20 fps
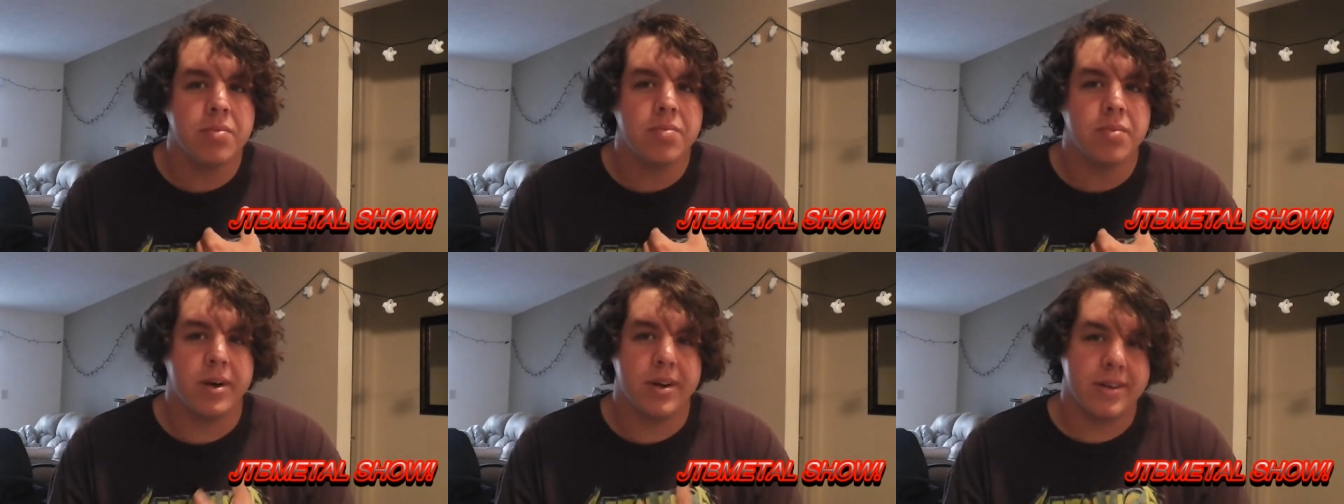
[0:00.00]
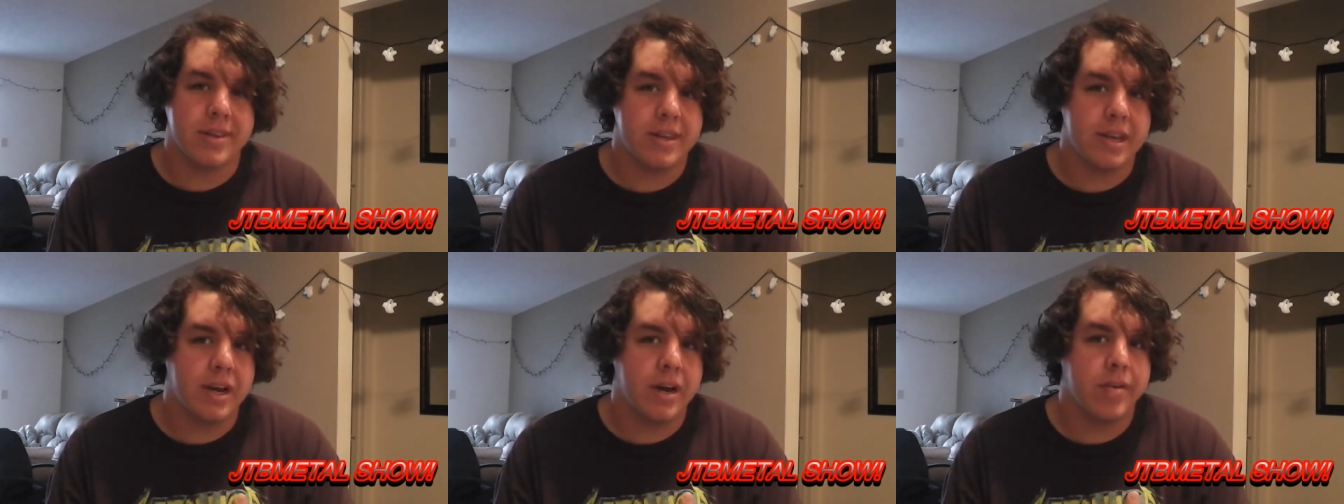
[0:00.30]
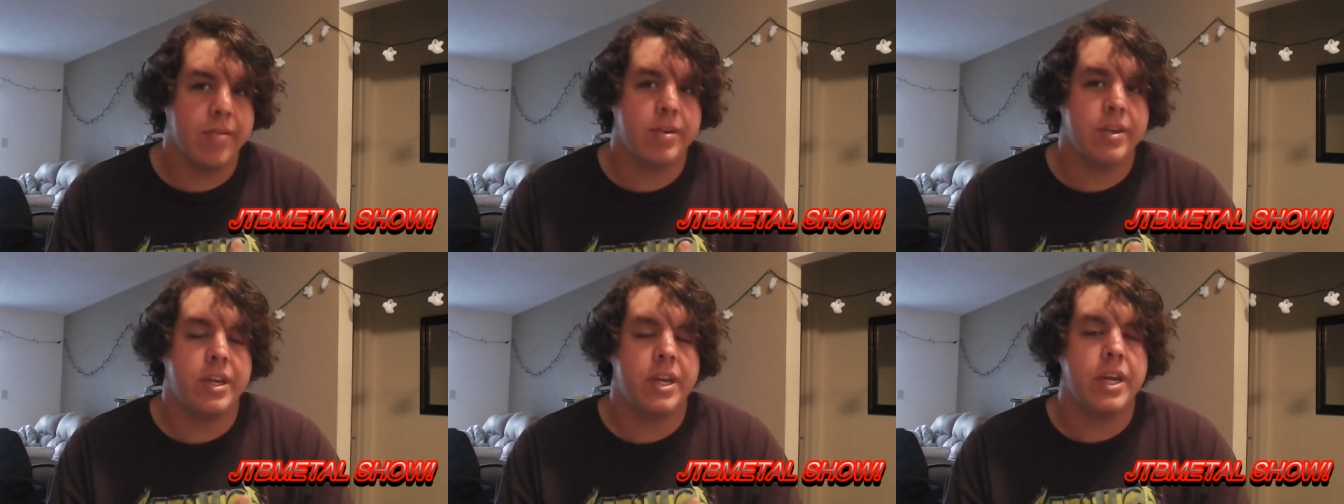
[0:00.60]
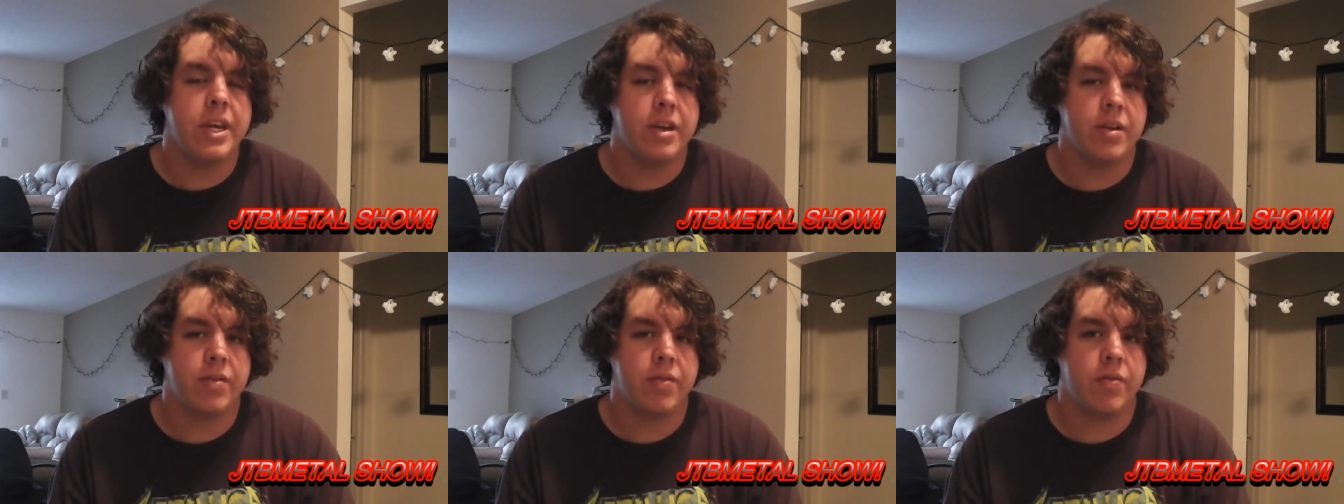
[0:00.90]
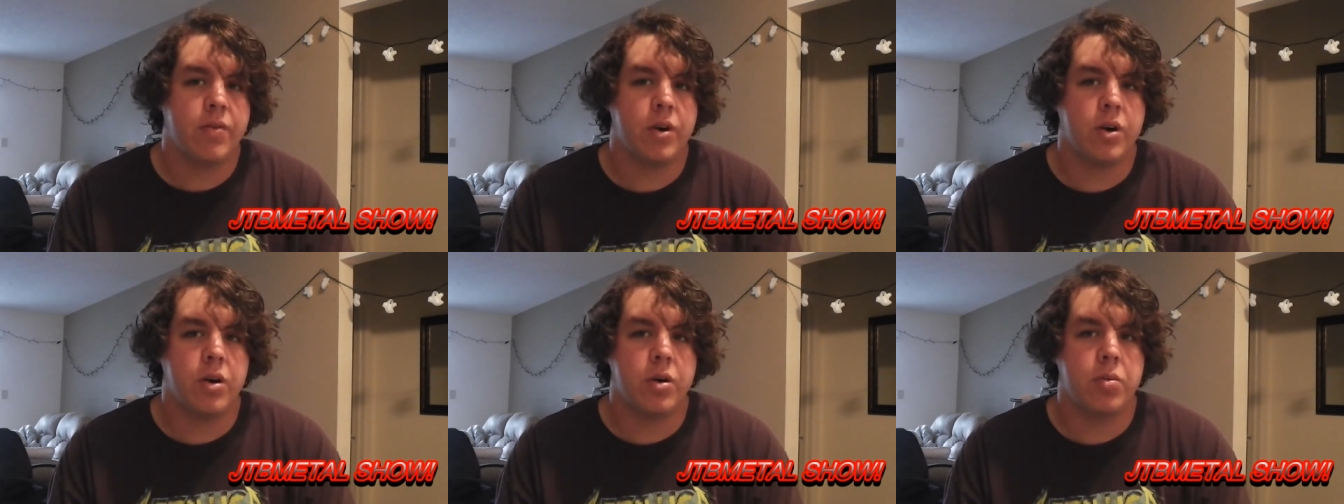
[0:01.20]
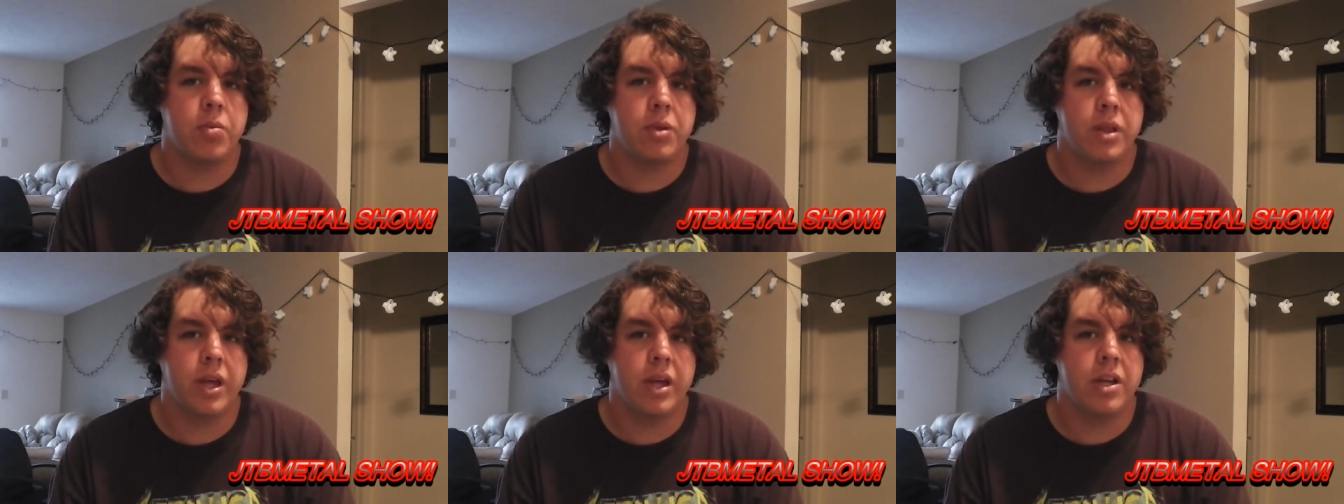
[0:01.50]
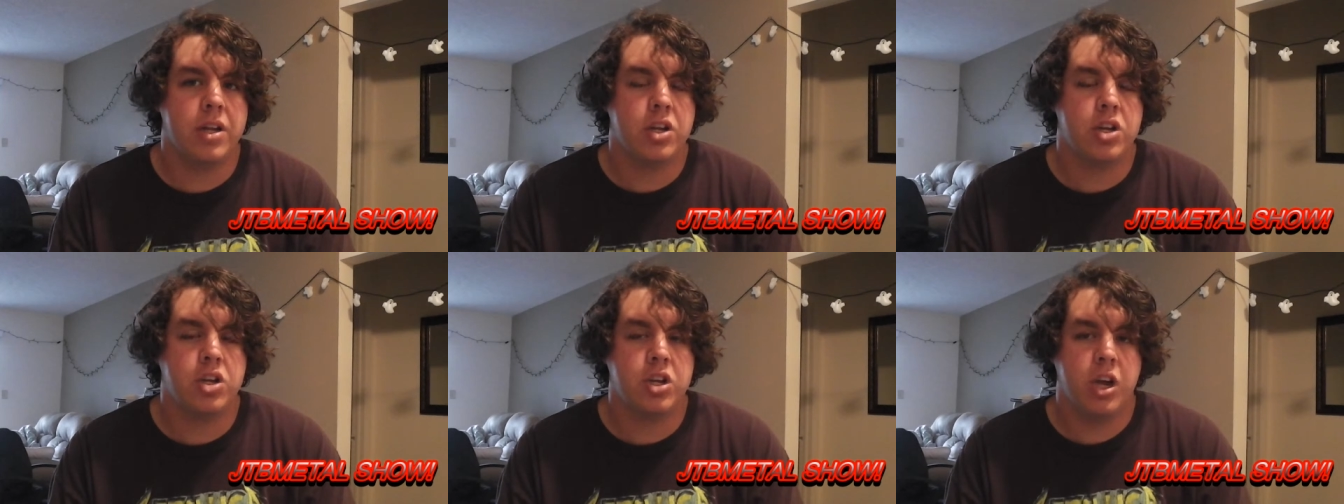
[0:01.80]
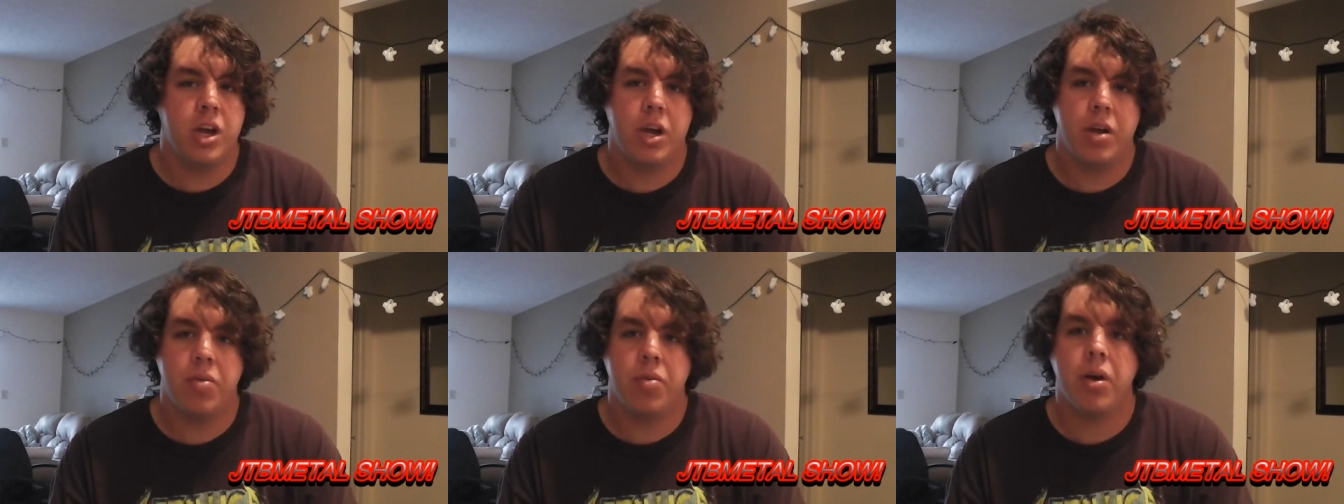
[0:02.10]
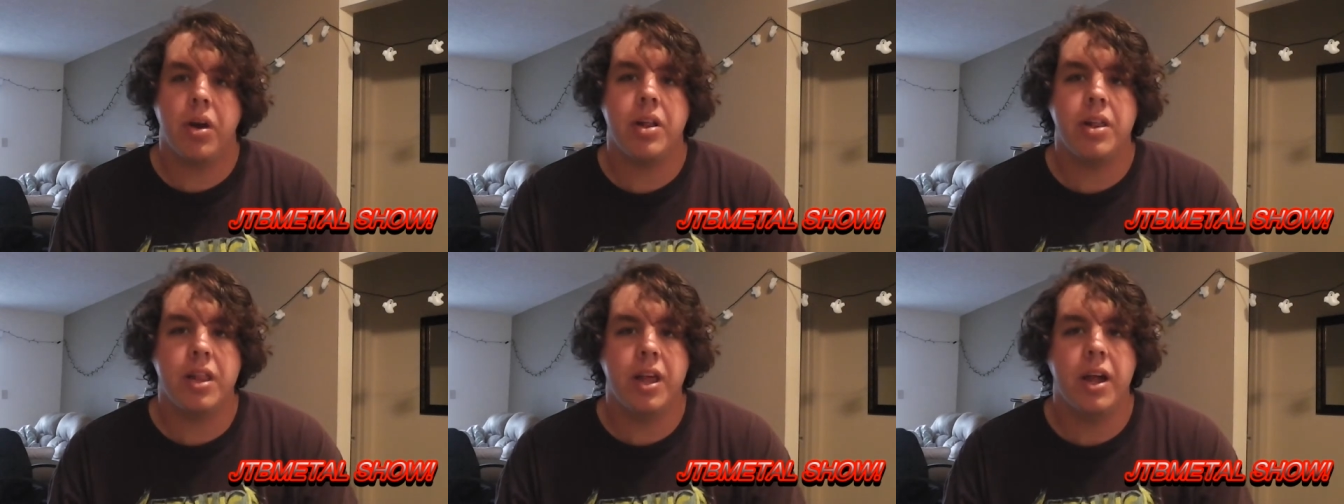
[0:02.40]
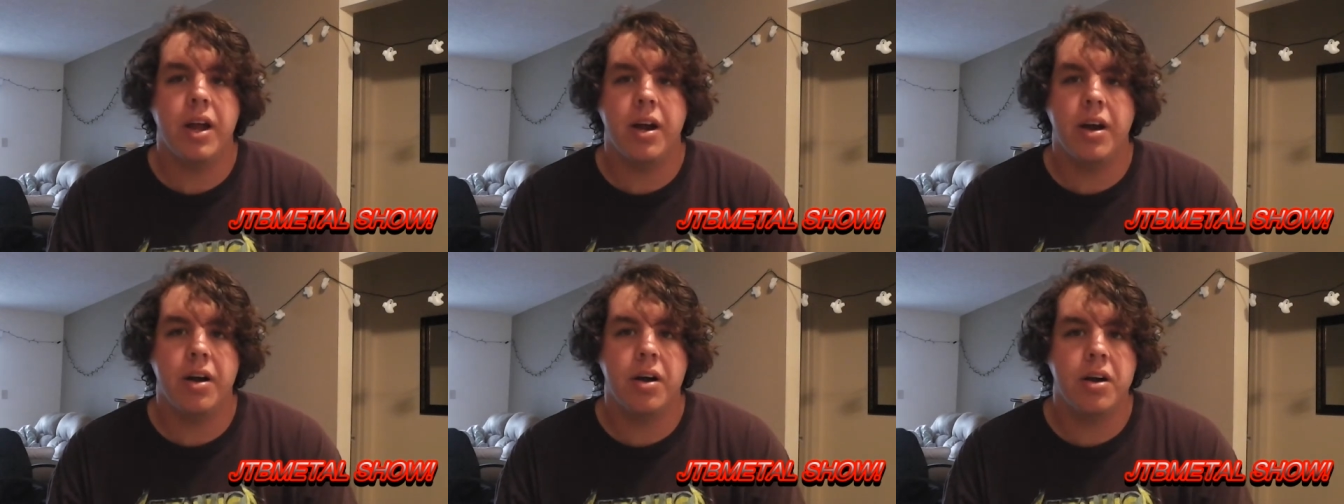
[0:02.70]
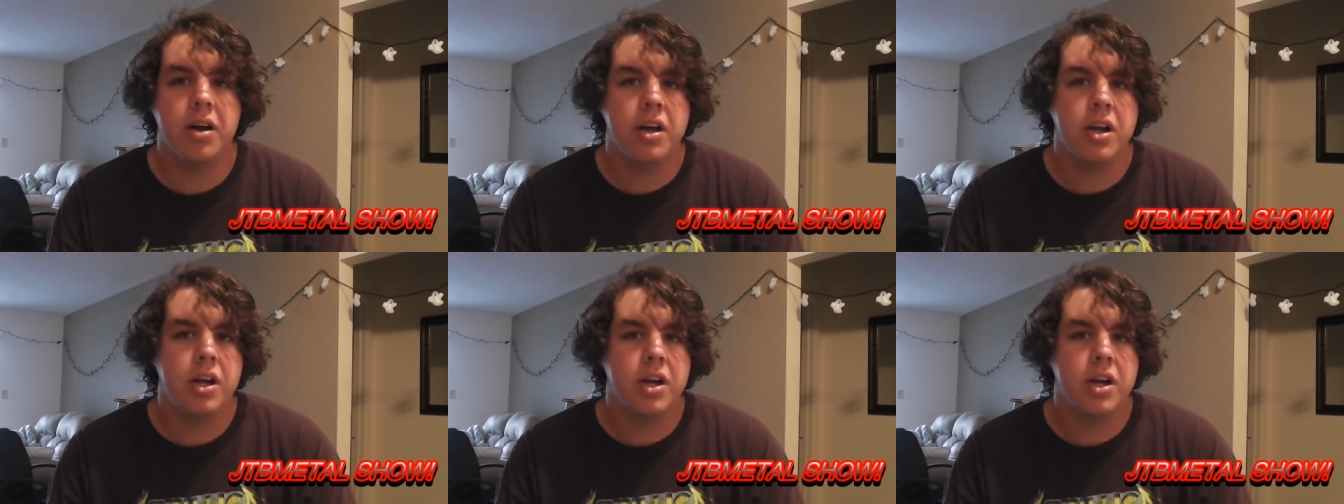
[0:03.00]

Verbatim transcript: myself, she confirmed that it's Jay right there.